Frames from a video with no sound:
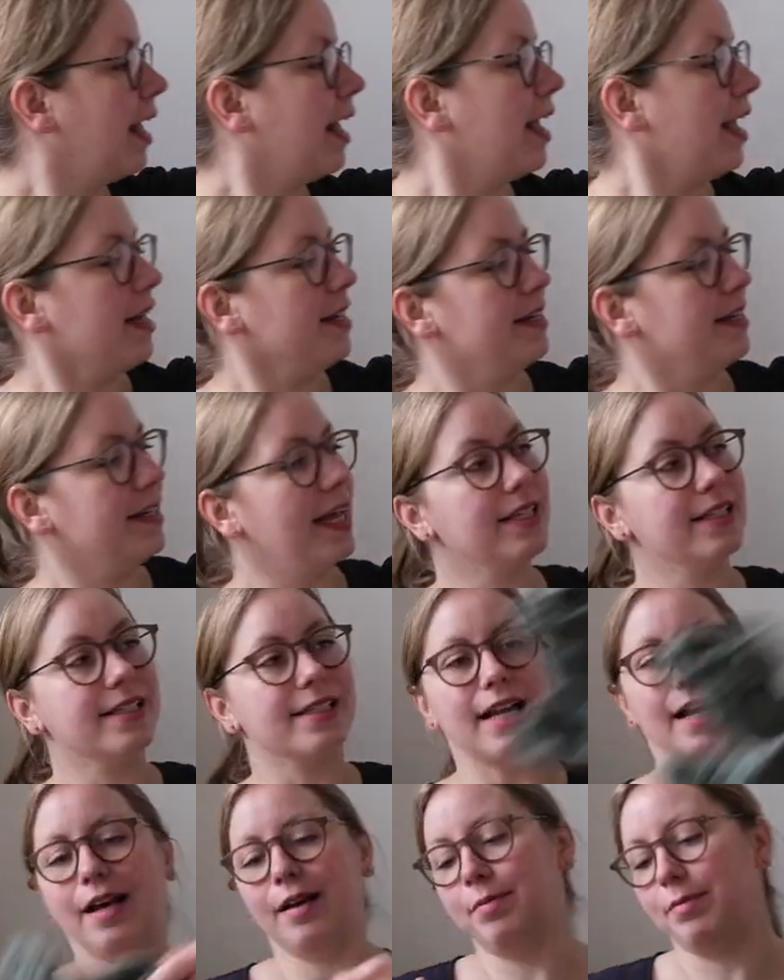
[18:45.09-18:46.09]
Next
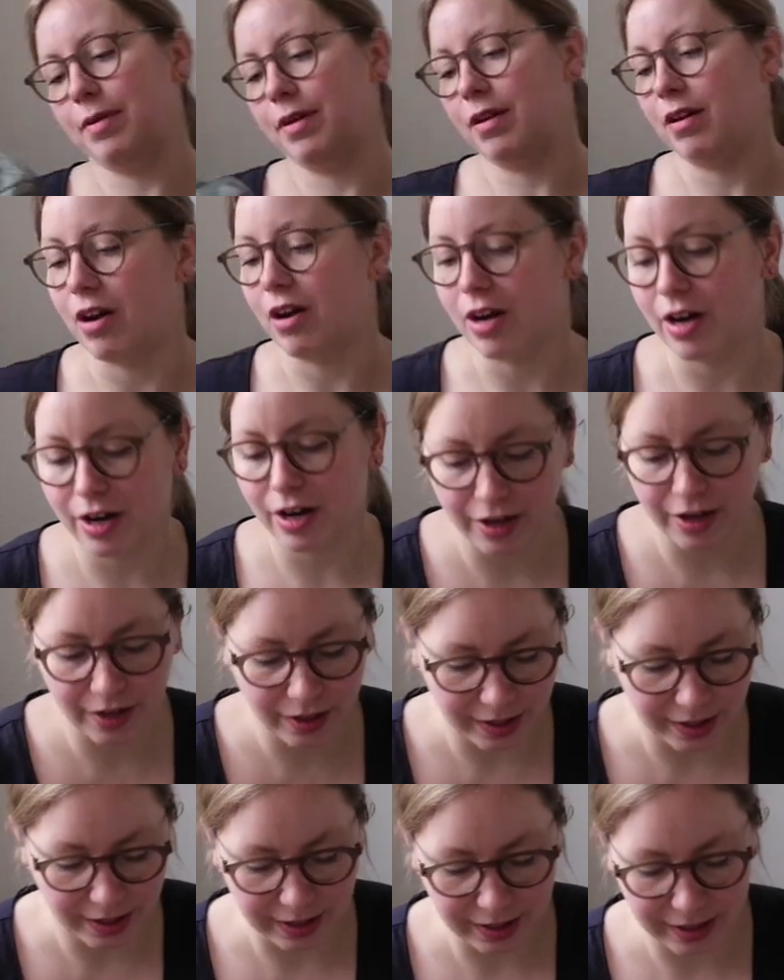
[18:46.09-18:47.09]
up are
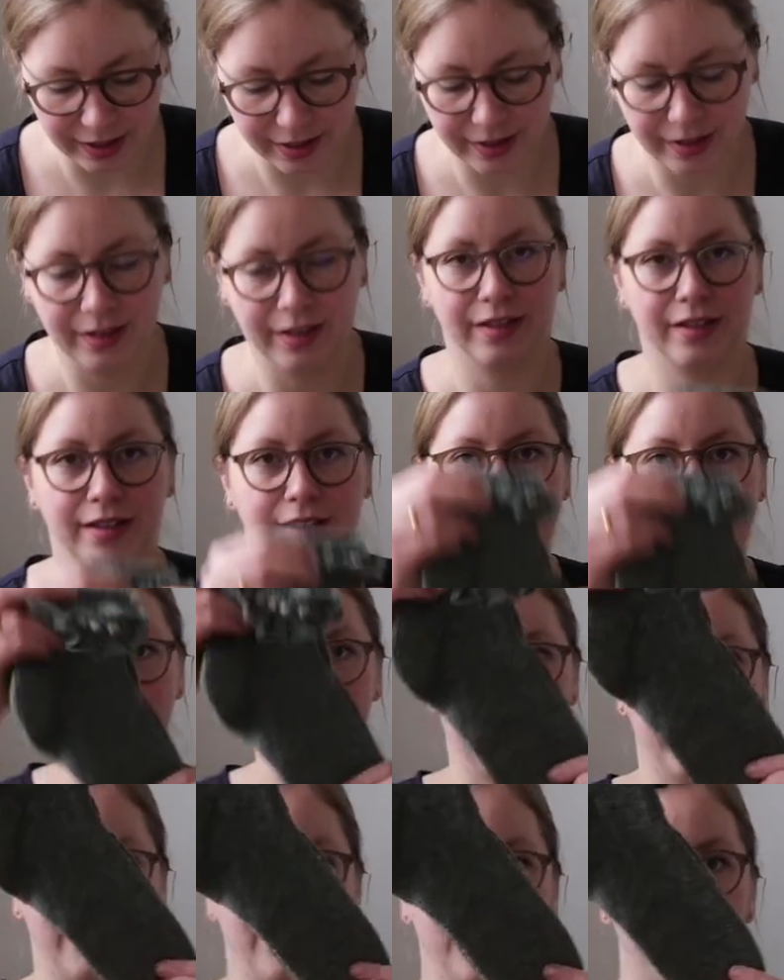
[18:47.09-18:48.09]
the
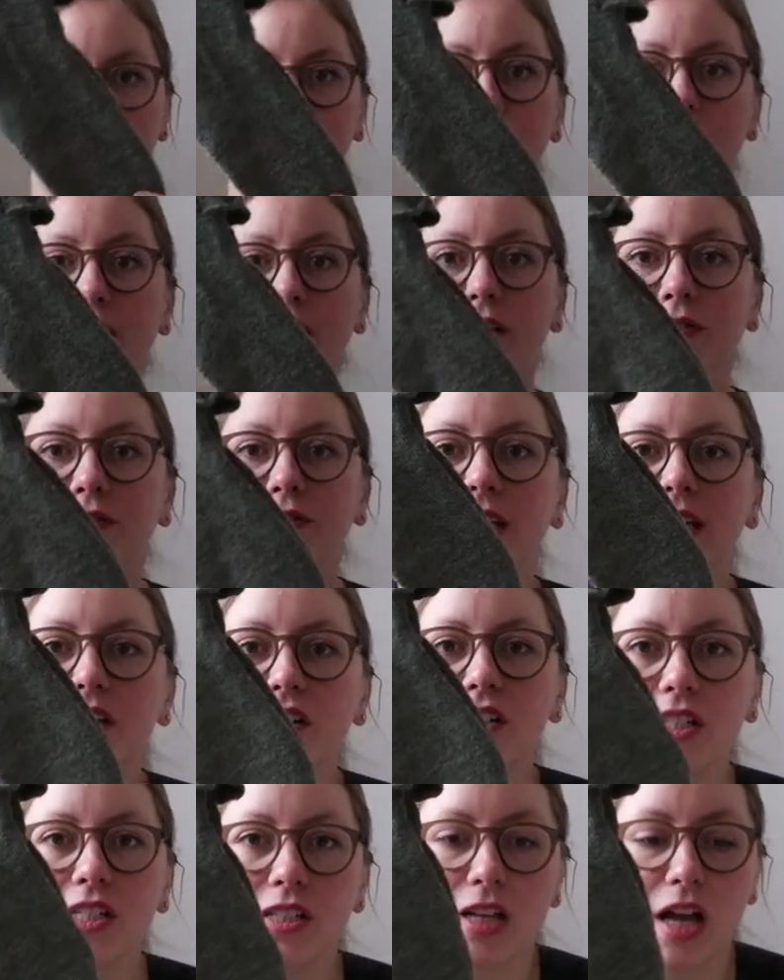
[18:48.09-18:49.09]

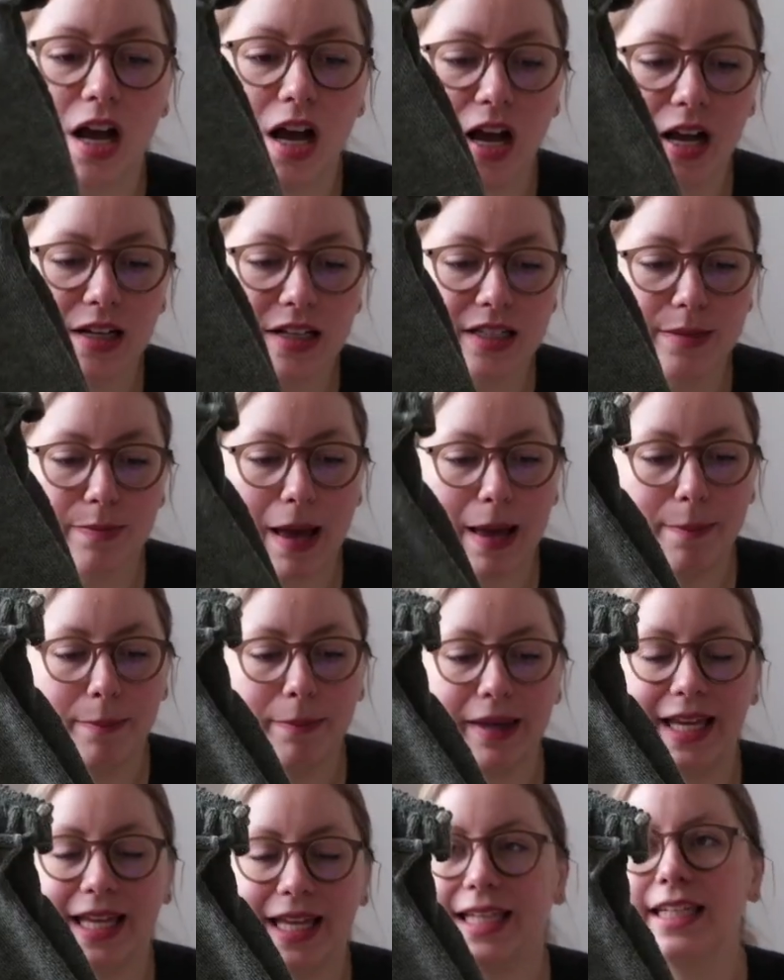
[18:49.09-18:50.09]
Floret Socks by
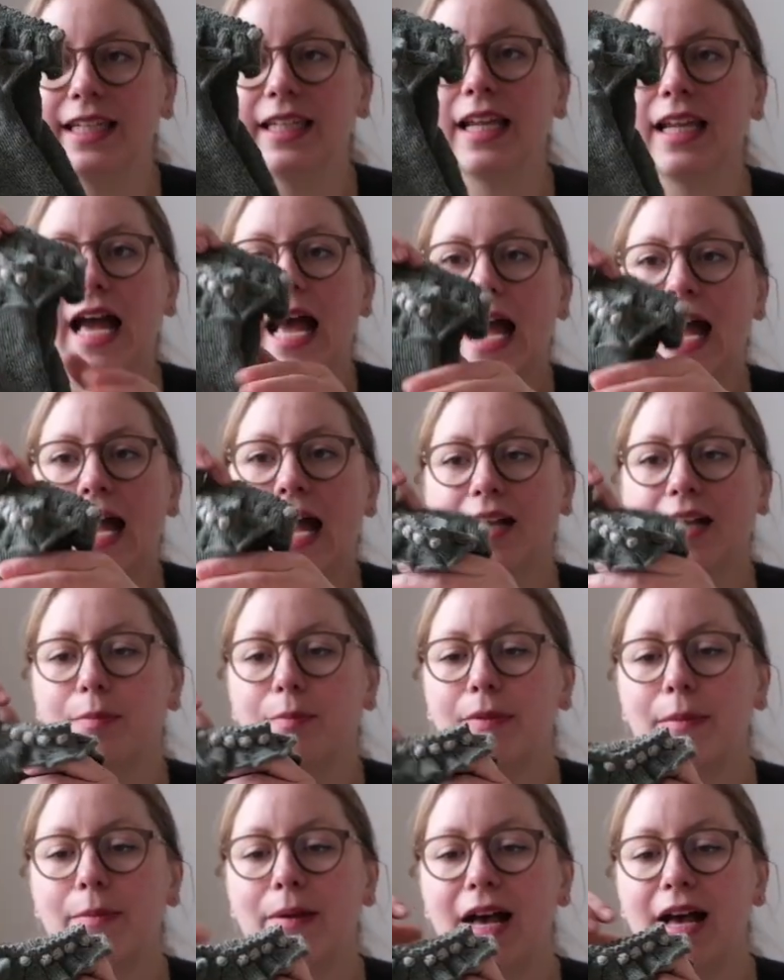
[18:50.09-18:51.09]
Pelin
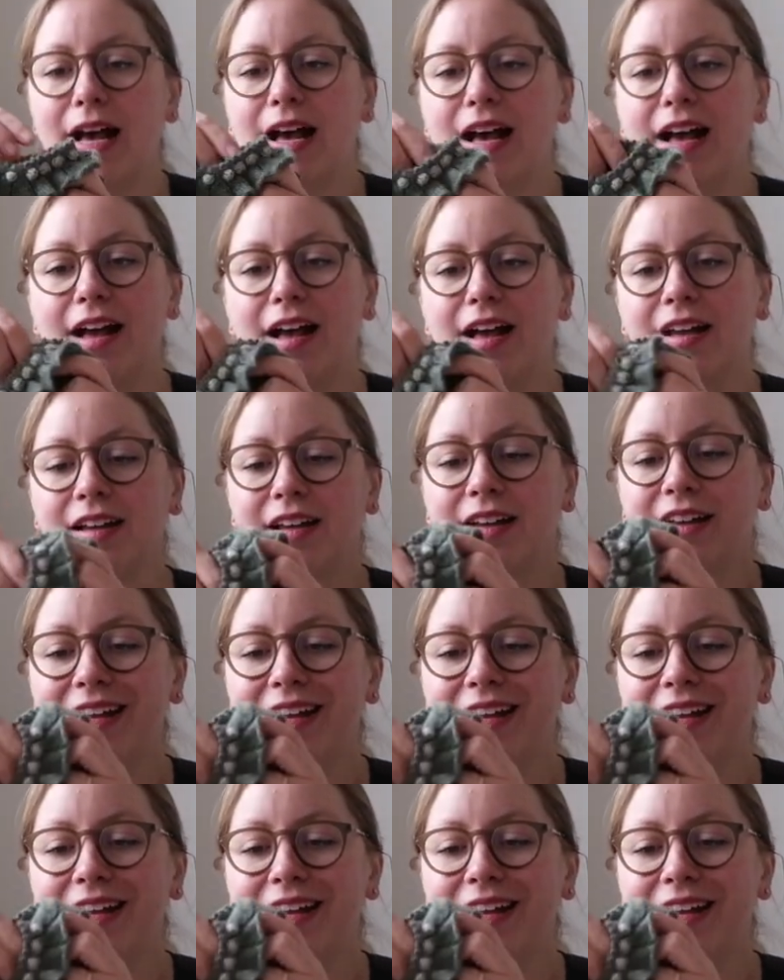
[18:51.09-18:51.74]
Akbaba.